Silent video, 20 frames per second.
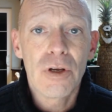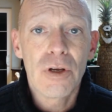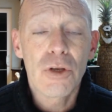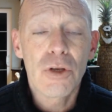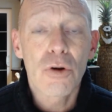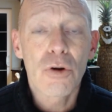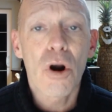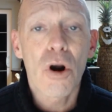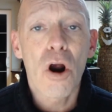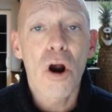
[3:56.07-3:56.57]

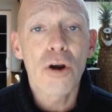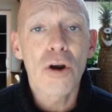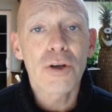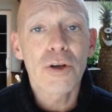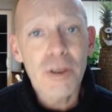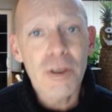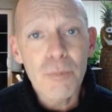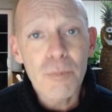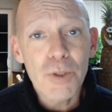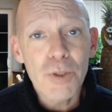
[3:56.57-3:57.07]
your
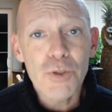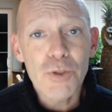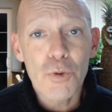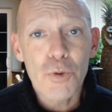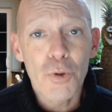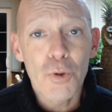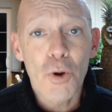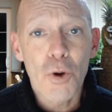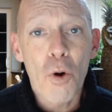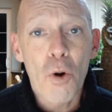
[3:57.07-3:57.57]
heart can be
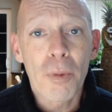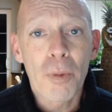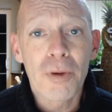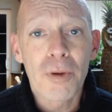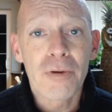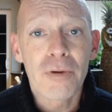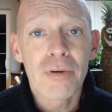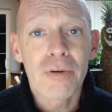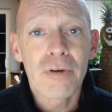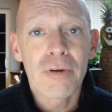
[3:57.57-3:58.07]
truly
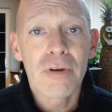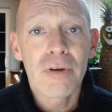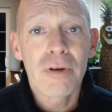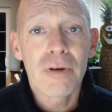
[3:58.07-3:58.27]
open.